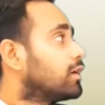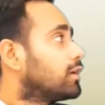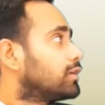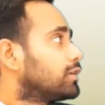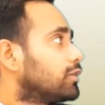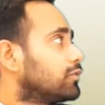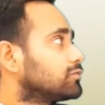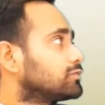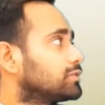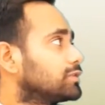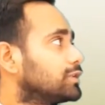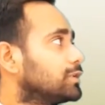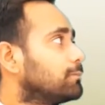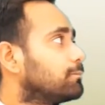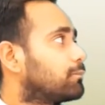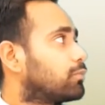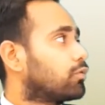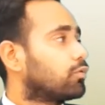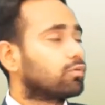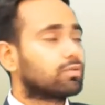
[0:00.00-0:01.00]
Now see
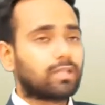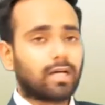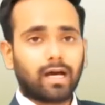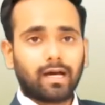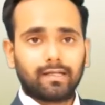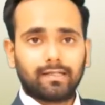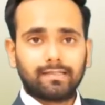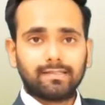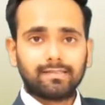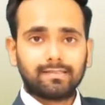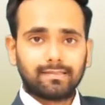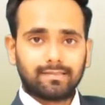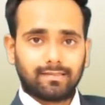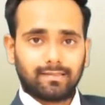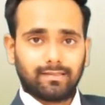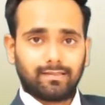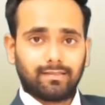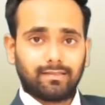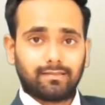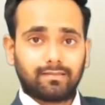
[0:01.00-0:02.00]
both are in
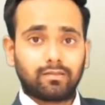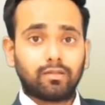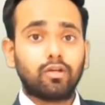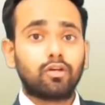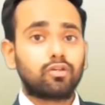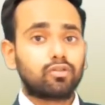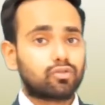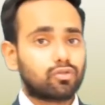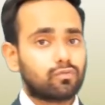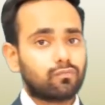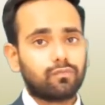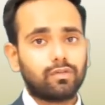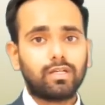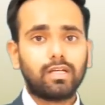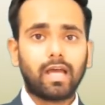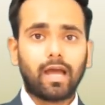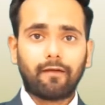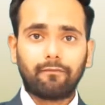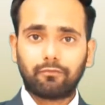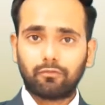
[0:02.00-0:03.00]
series, so we
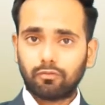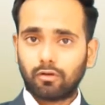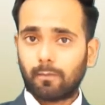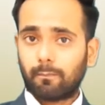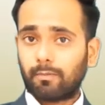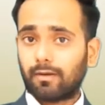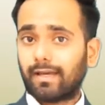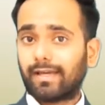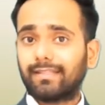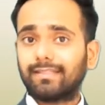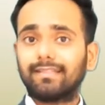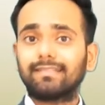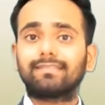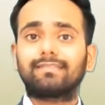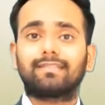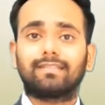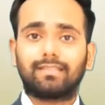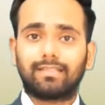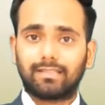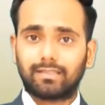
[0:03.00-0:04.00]
have to apply the
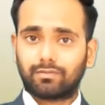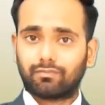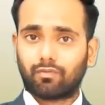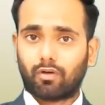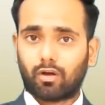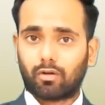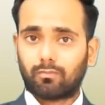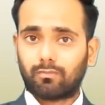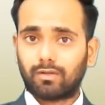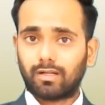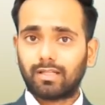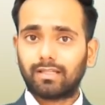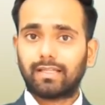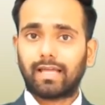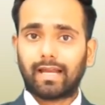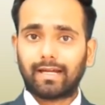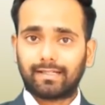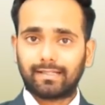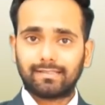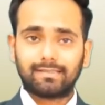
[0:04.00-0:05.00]
series formula,
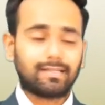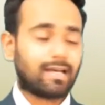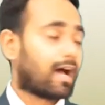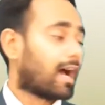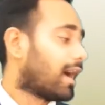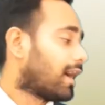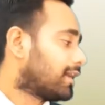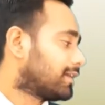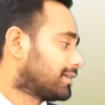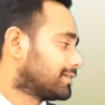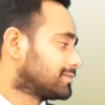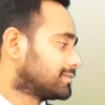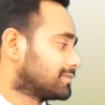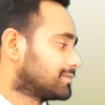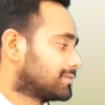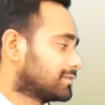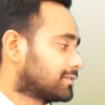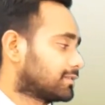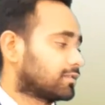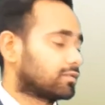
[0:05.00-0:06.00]
that is Rs
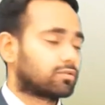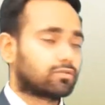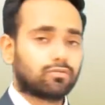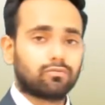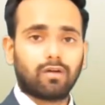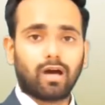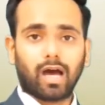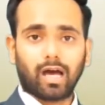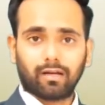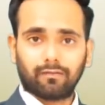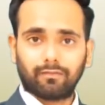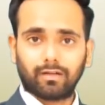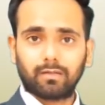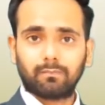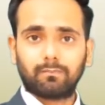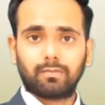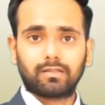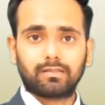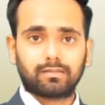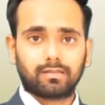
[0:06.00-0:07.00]
is equals to
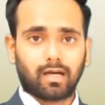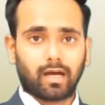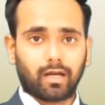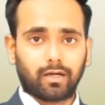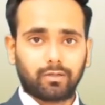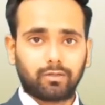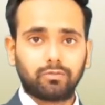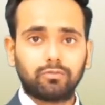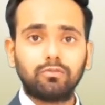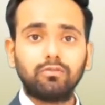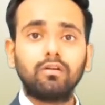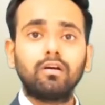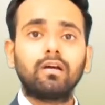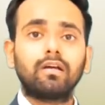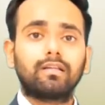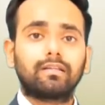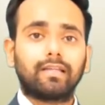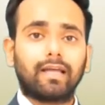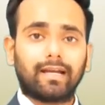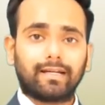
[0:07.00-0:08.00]
R1 plus
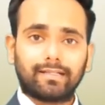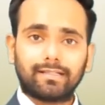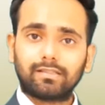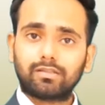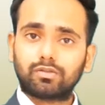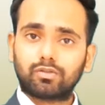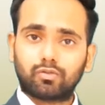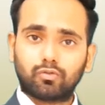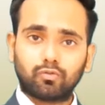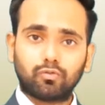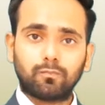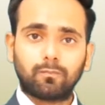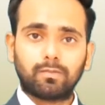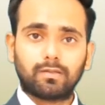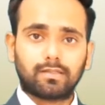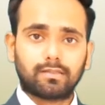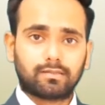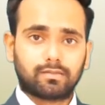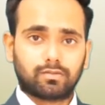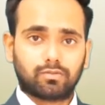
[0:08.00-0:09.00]
R2, that is 2
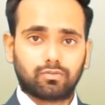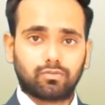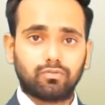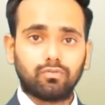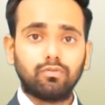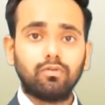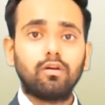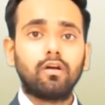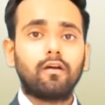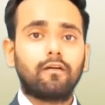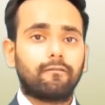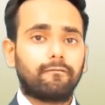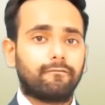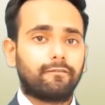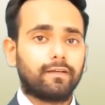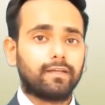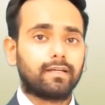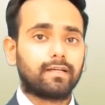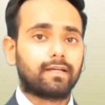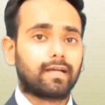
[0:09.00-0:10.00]
plus 2.
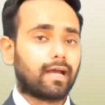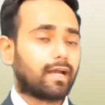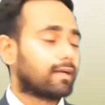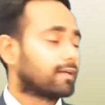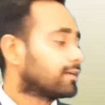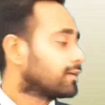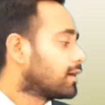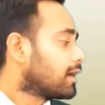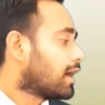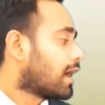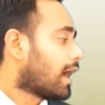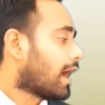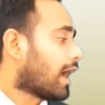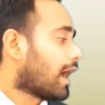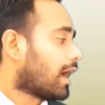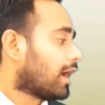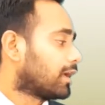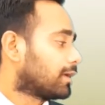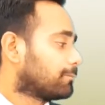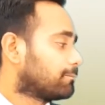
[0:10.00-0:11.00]
We get
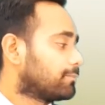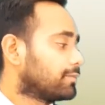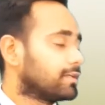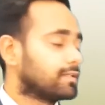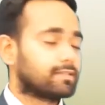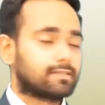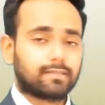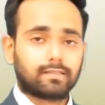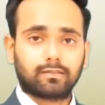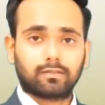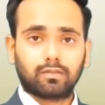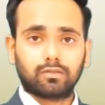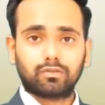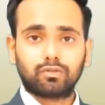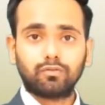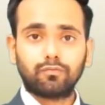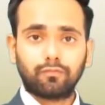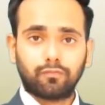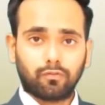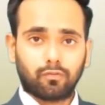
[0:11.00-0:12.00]
Rs is equals
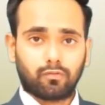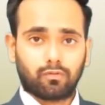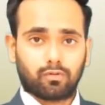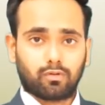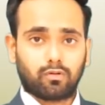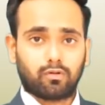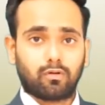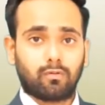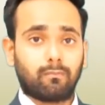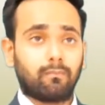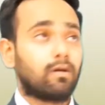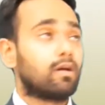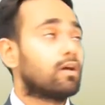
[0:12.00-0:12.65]
to 4 ohm.